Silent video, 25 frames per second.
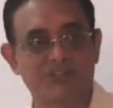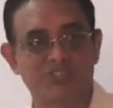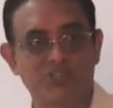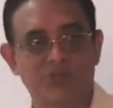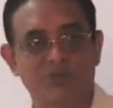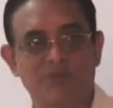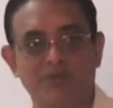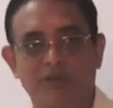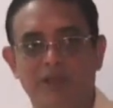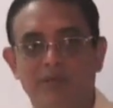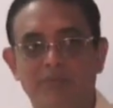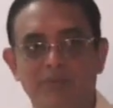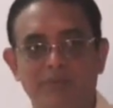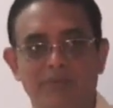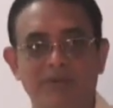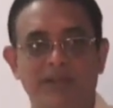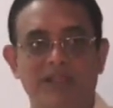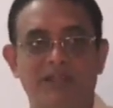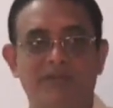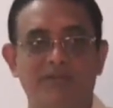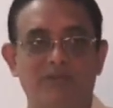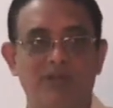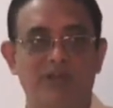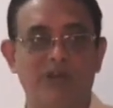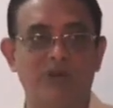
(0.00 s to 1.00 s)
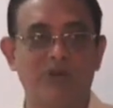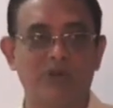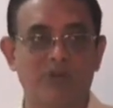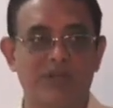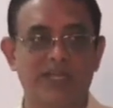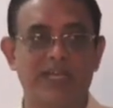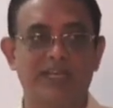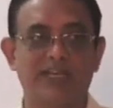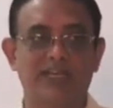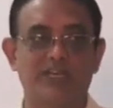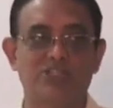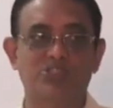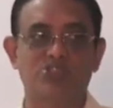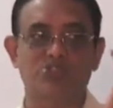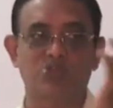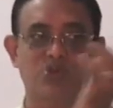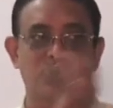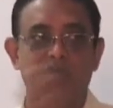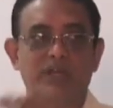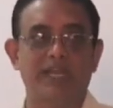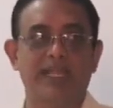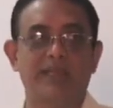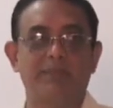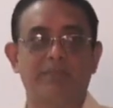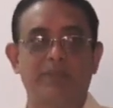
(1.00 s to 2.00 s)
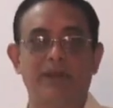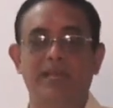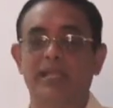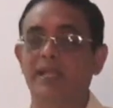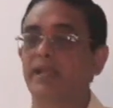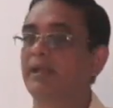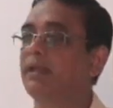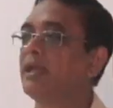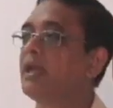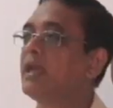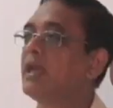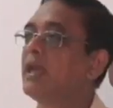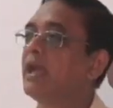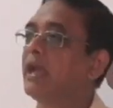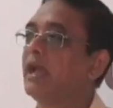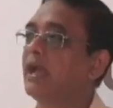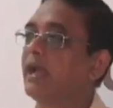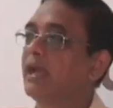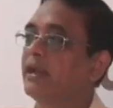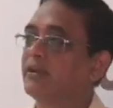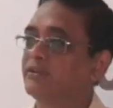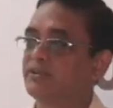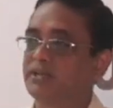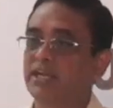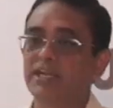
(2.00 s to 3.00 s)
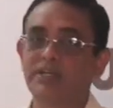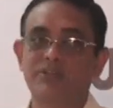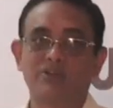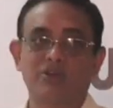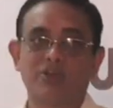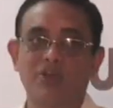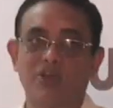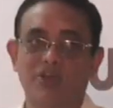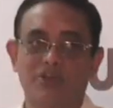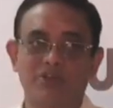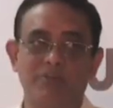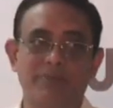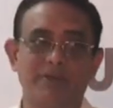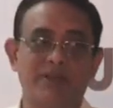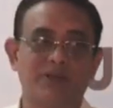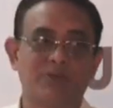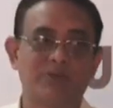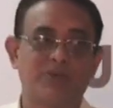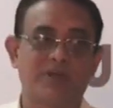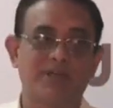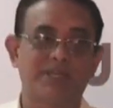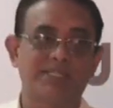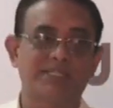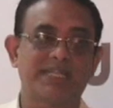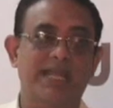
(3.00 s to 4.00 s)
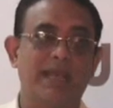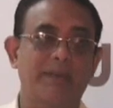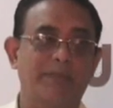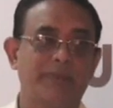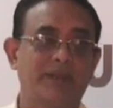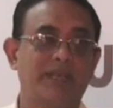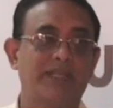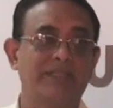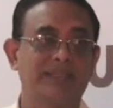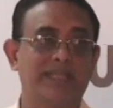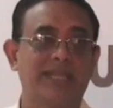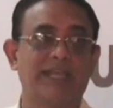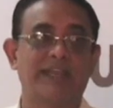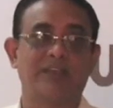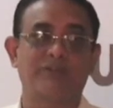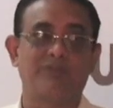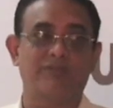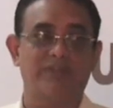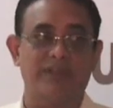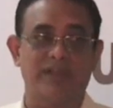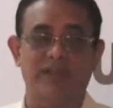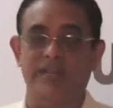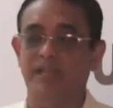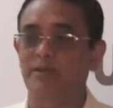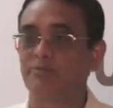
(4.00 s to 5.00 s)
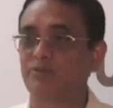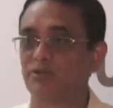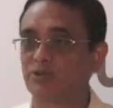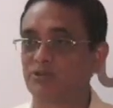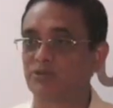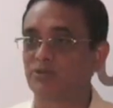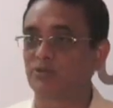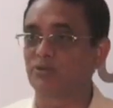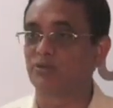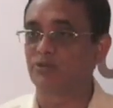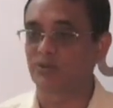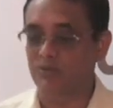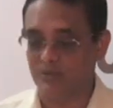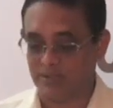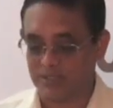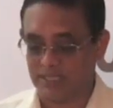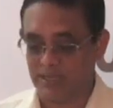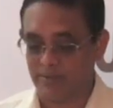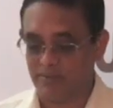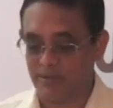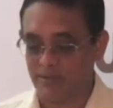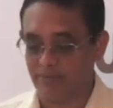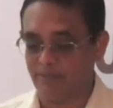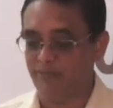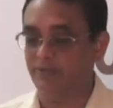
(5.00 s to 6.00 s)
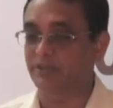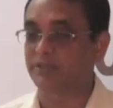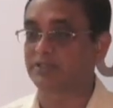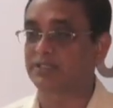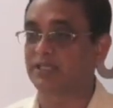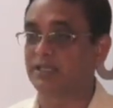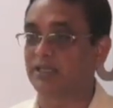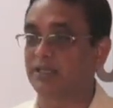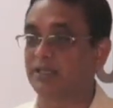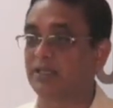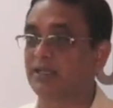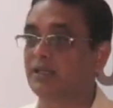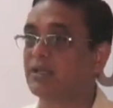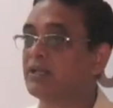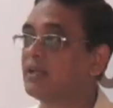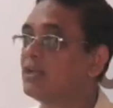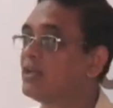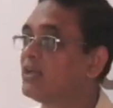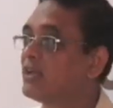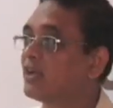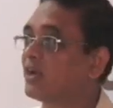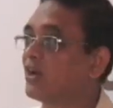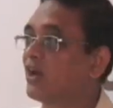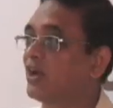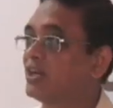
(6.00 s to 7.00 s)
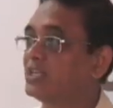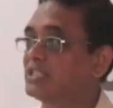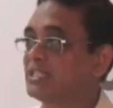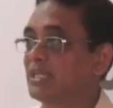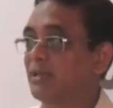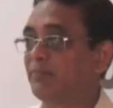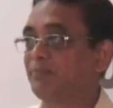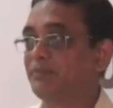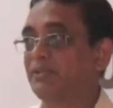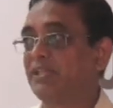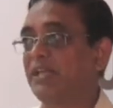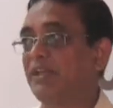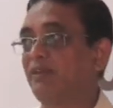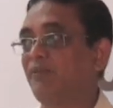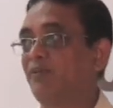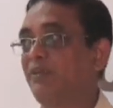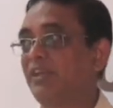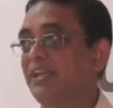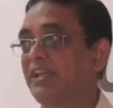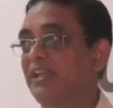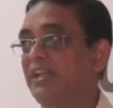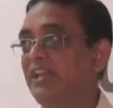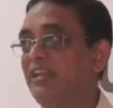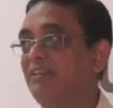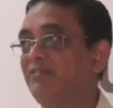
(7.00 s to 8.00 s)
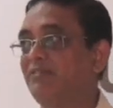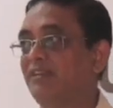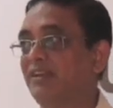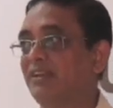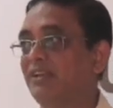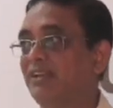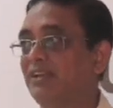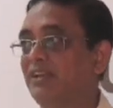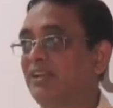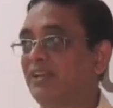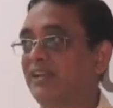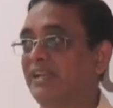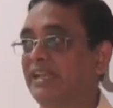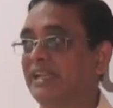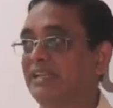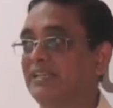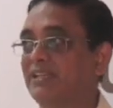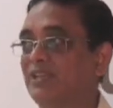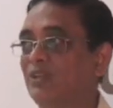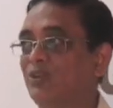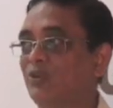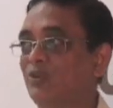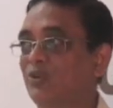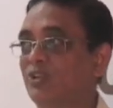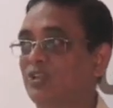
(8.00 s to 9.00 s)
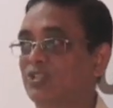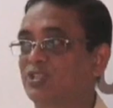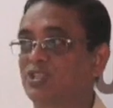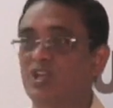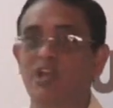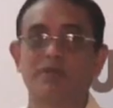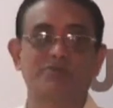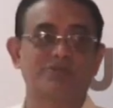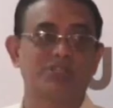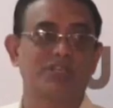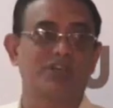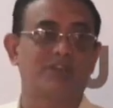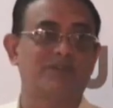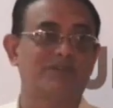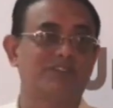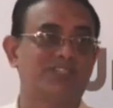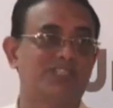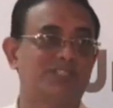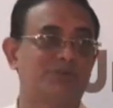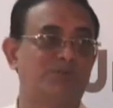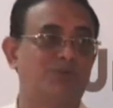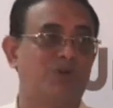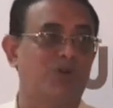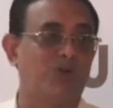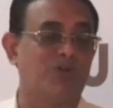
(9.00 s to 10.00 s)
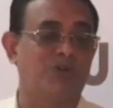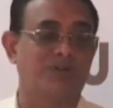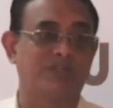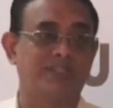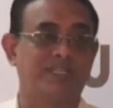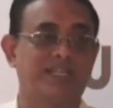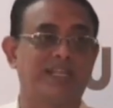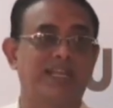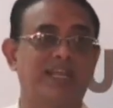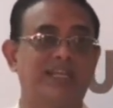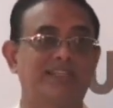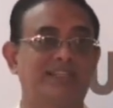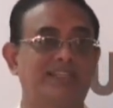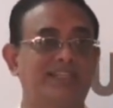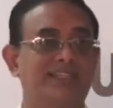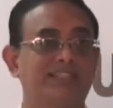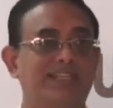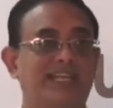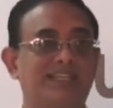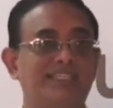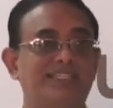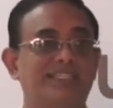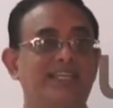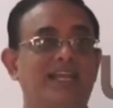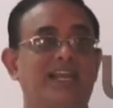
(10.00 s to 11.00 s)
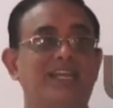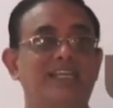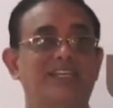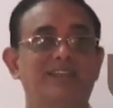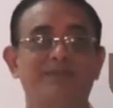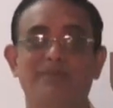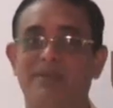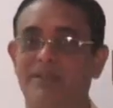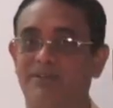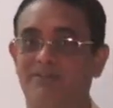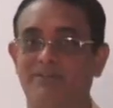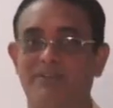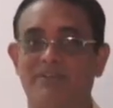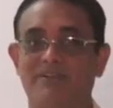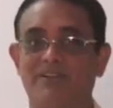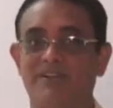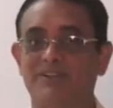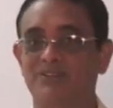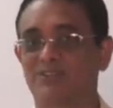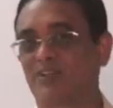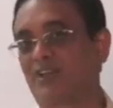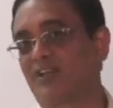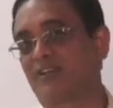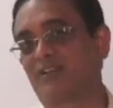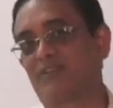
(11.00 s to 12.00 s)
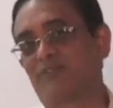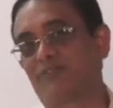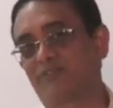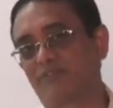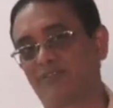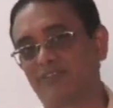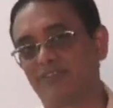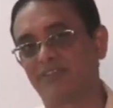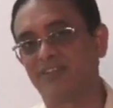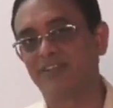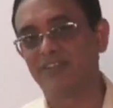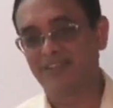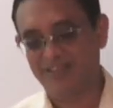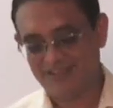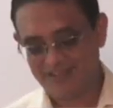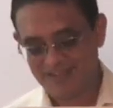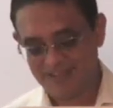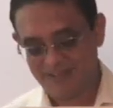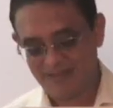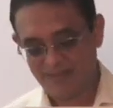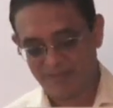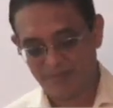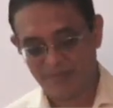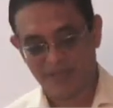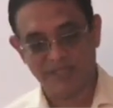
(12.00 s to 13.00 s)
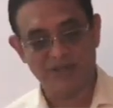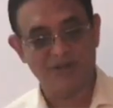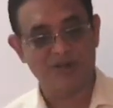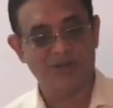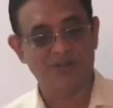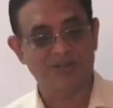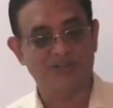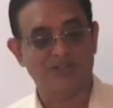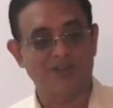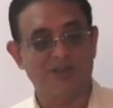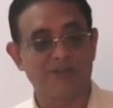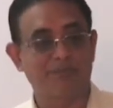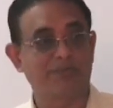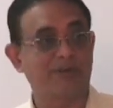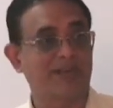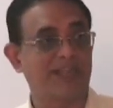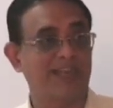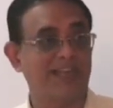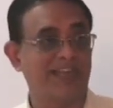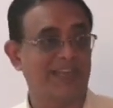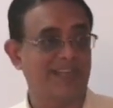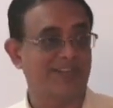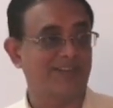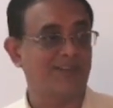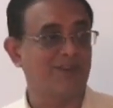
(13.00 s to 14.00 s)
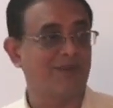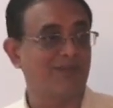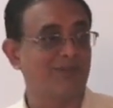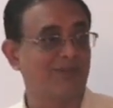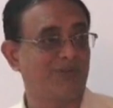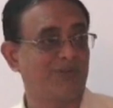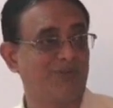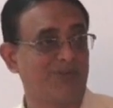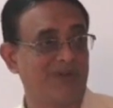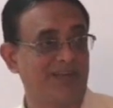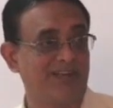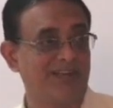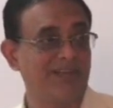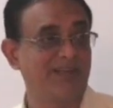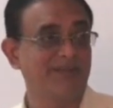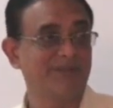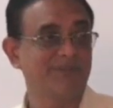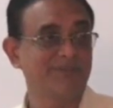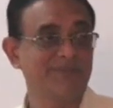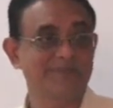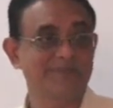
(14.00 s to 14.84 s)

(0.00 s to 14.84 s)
should probably look at it so deeply and try to document what is happening there. If we are able to come up with a concept that we can even get into resorption of this bone, then I think that's the ultimate. We will have sort of been on top, really, top of the world.